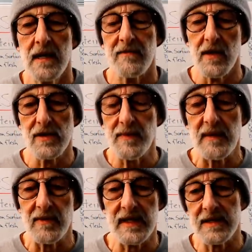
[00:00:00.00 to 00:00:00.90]
For those
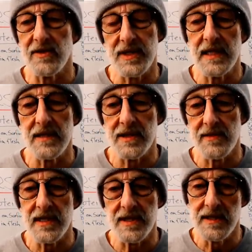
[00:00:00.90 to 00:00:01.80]
people that understand the
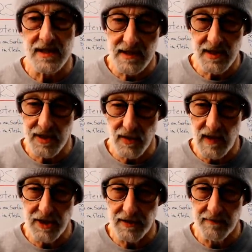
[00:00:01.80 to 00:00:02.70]
seriousness of the
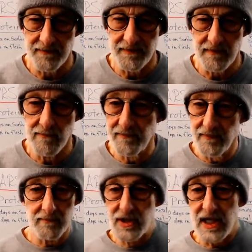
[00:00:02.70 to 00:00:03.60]
situation,
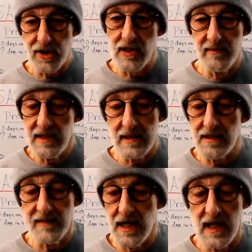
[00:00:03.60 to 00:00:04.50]
potentially millions
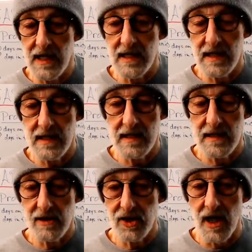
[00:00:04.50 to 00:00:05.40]
have died
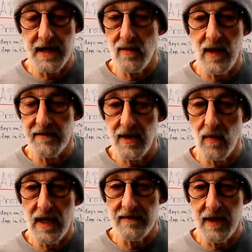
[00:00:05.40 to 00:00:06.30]
in China. We have no
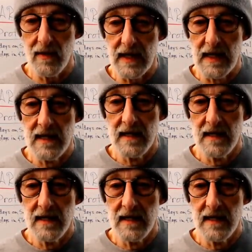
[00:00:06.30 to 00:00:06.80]
way of knowing.